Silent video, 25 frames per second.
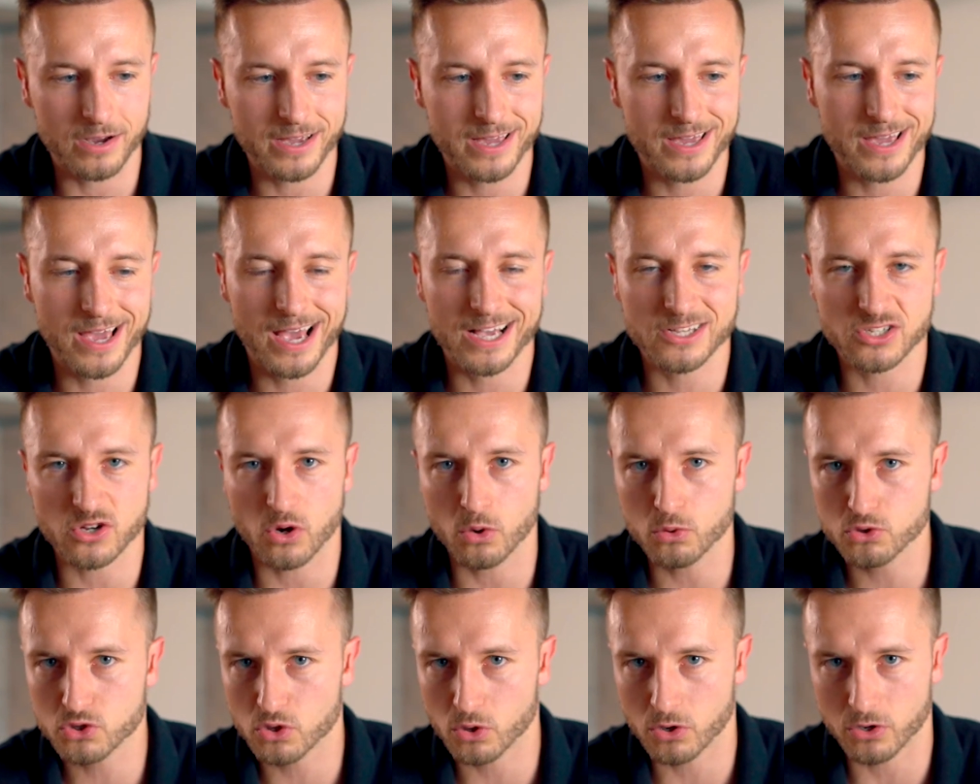he has
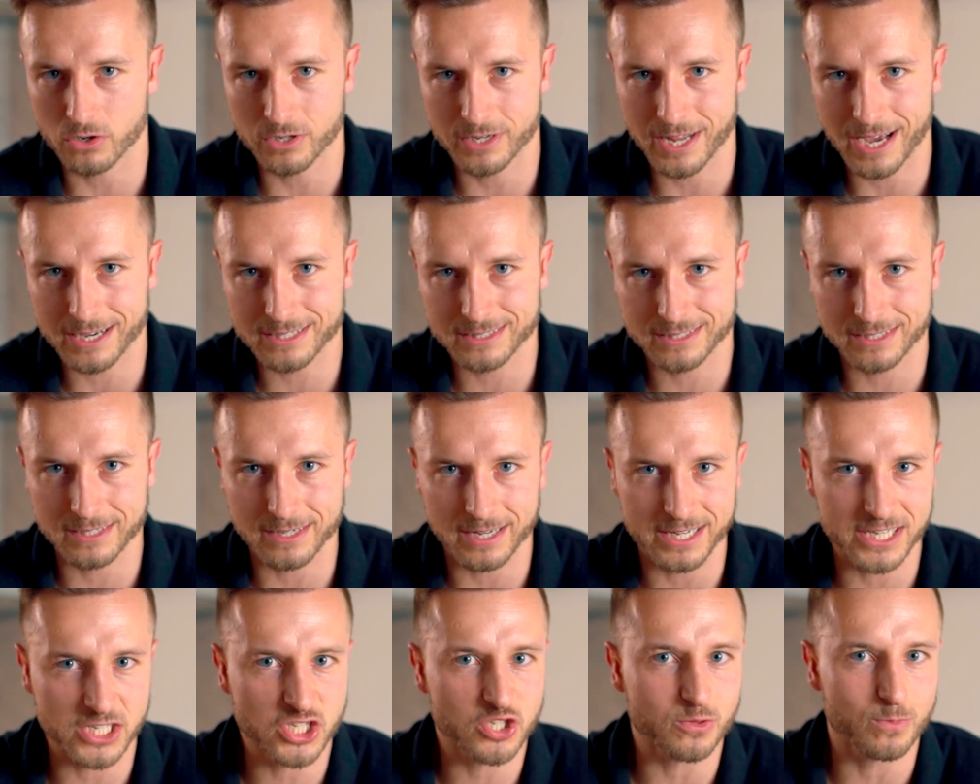also conducted
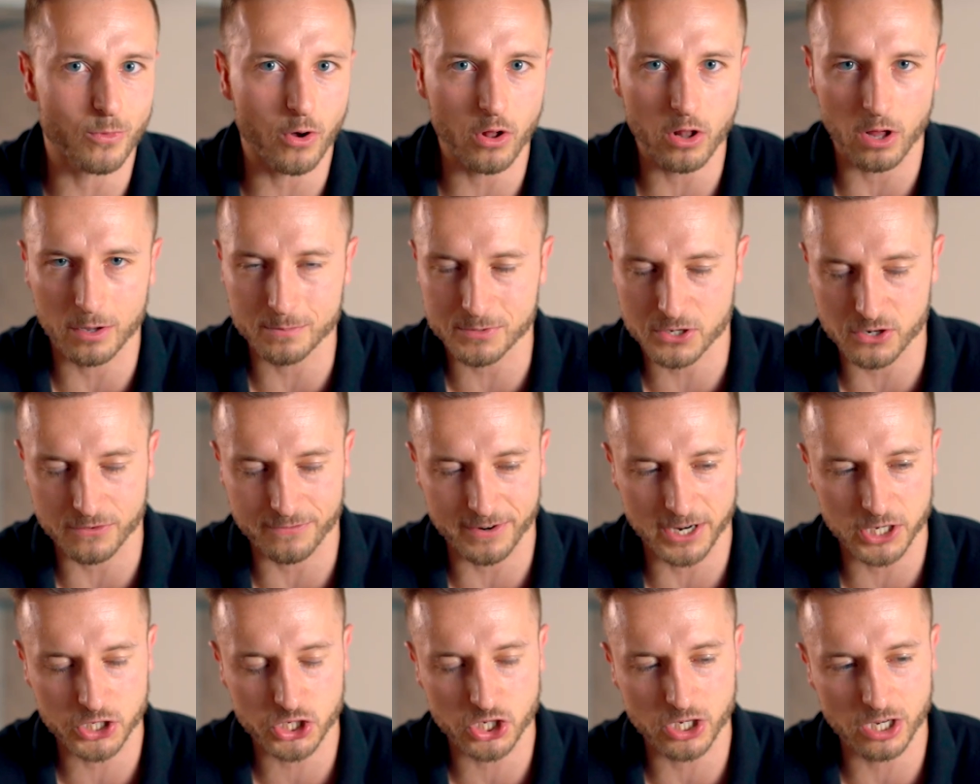a small
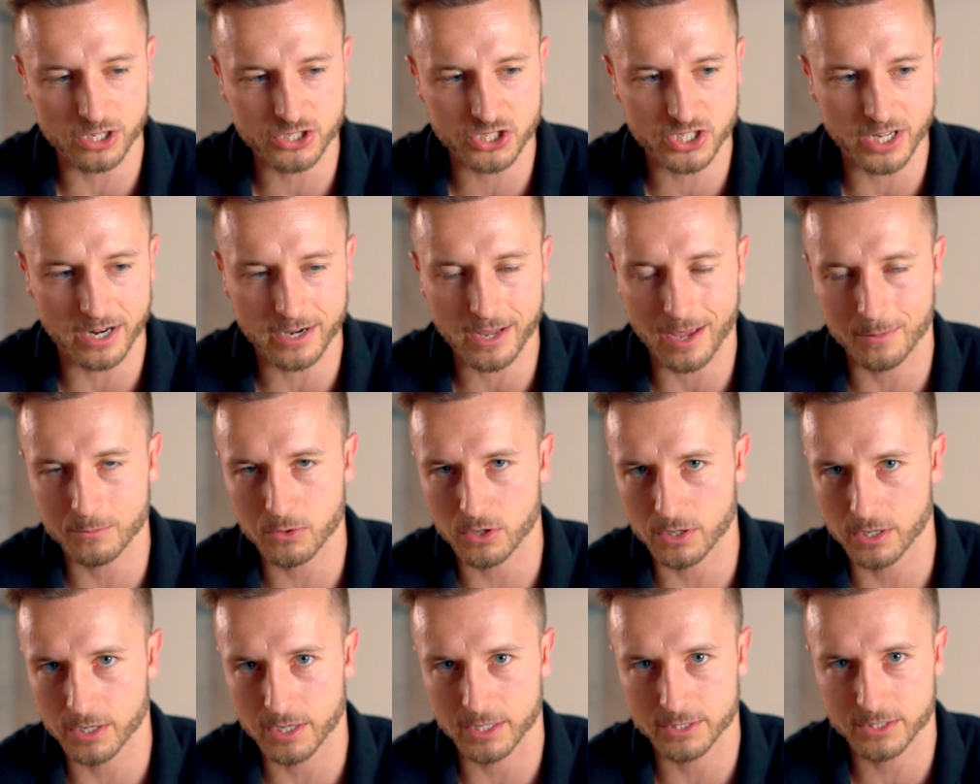observational study I'm
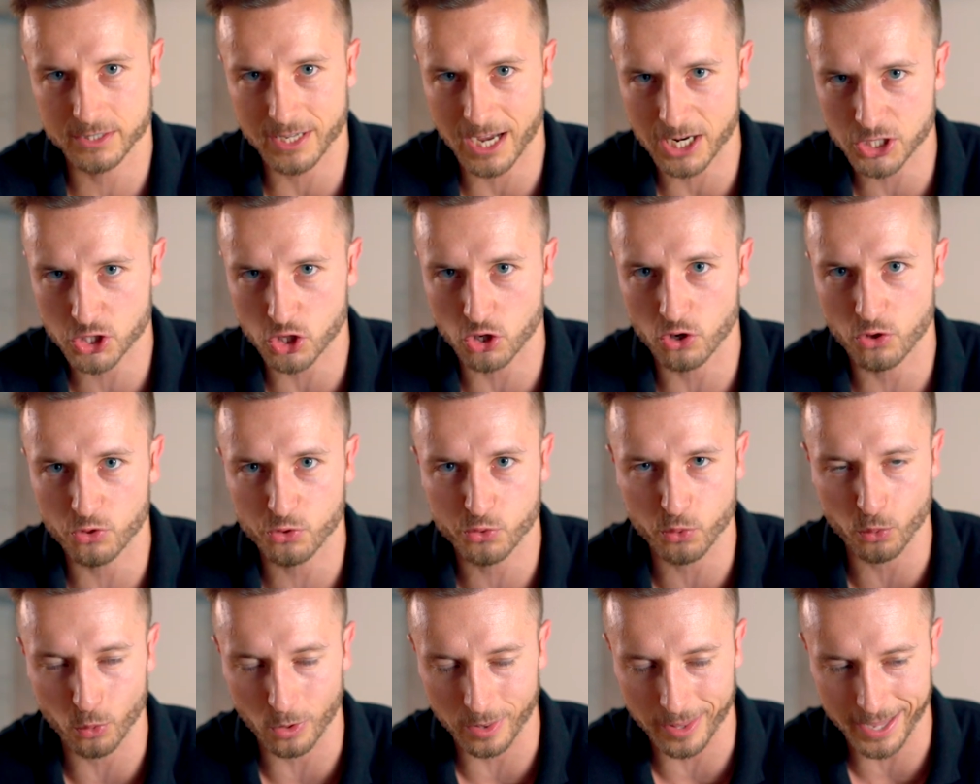going to touch on
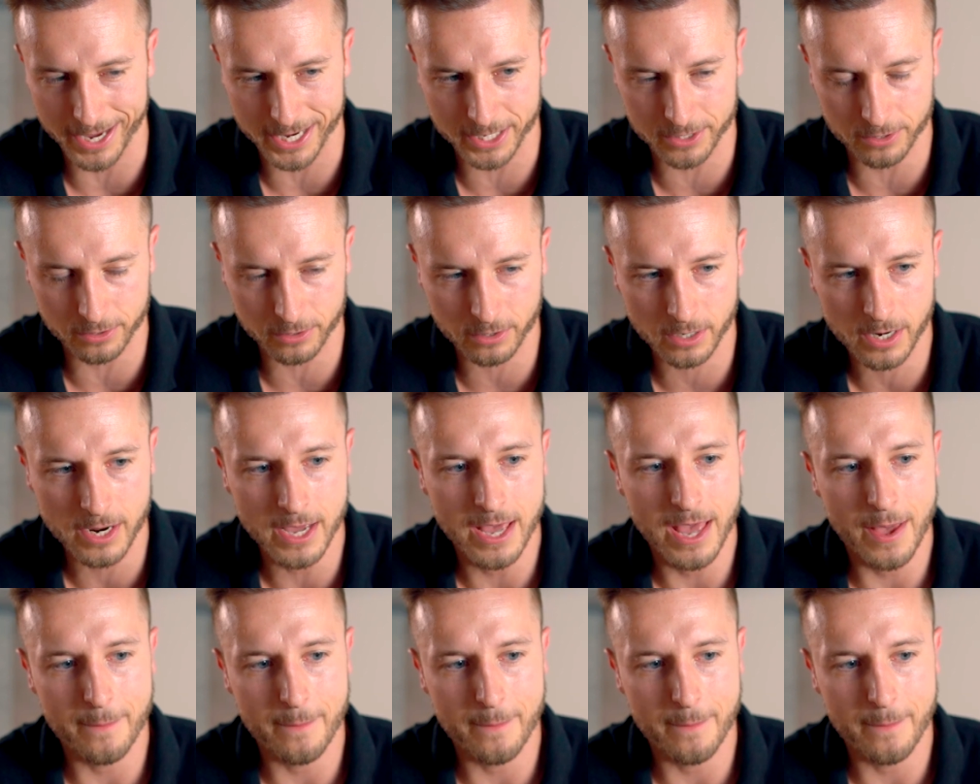to later.